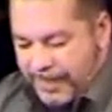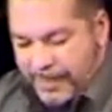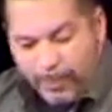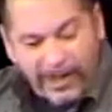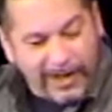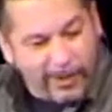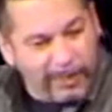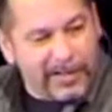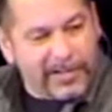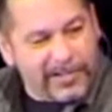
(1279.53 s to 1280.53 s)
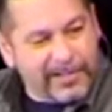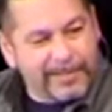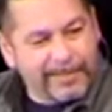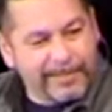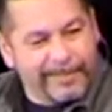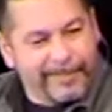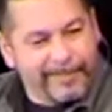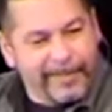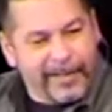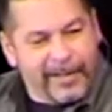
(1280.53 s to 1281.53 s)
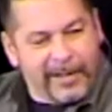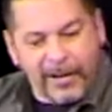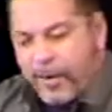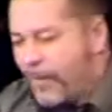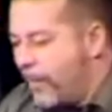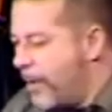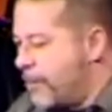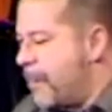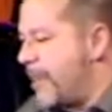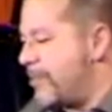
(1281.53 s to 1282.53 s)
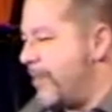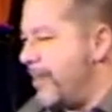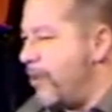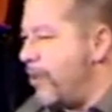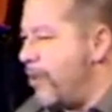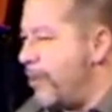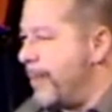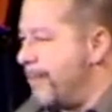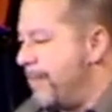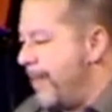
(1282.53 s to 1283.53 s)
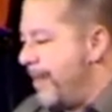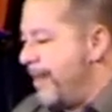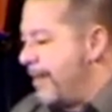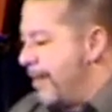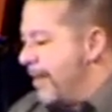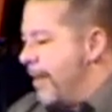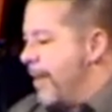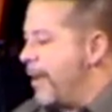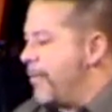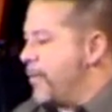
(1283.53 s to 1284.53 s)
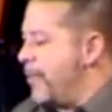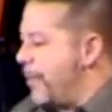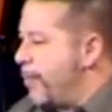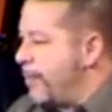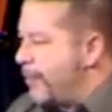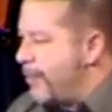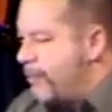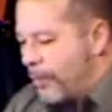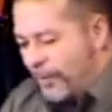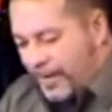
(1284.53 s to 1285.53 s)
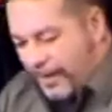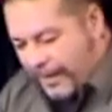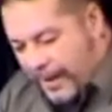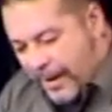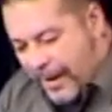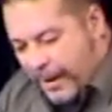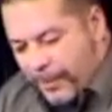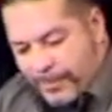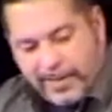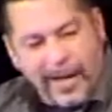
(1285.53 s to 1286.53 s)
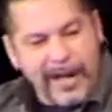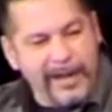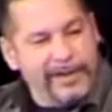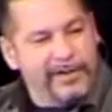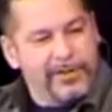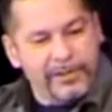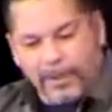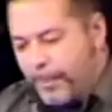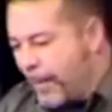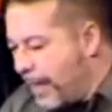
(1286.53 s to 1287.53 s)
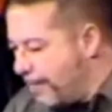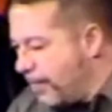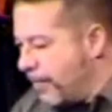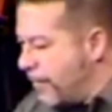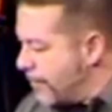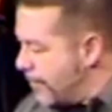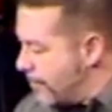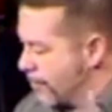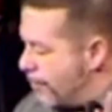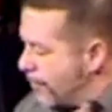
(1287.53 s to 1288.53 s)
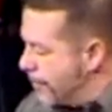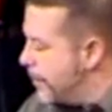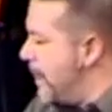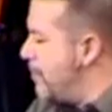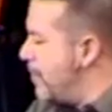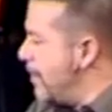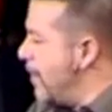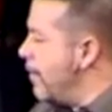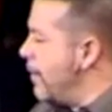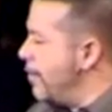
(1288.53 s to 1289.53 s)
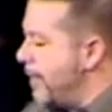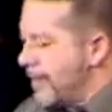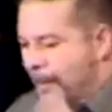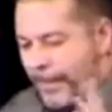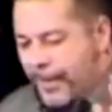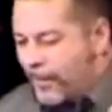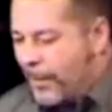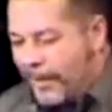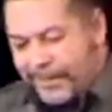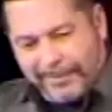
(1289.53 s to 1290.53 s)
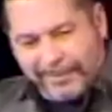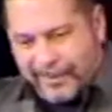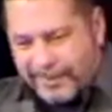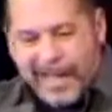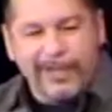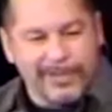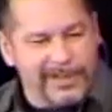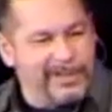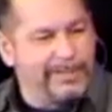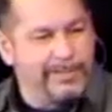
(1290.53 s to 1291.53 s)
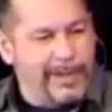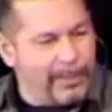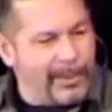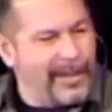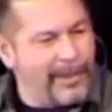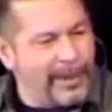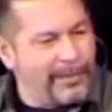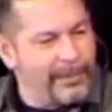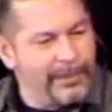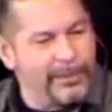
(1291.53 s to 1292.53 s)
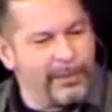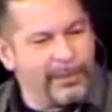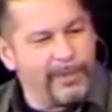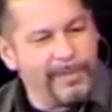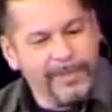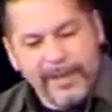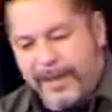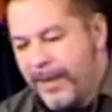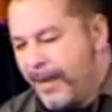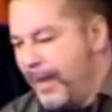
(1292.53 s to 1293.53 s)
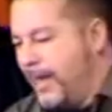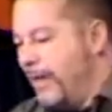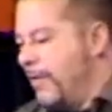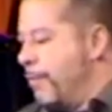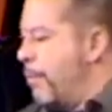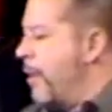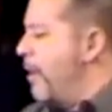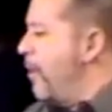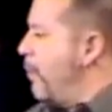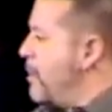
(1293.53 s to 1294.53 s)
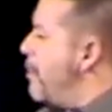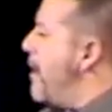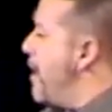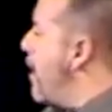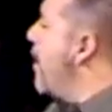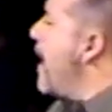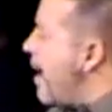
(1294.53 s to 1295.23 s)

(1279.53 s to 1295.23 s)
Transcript: That's pretty hopeless. You know, when I was pastoring in Oklahoma, I was going to help with the funeral of a young gal who died, and she's very popular at the school as a teacher, and there were going to be, I mean, there were like thousands of people that came out for this funeral. And the burial was about an hour and a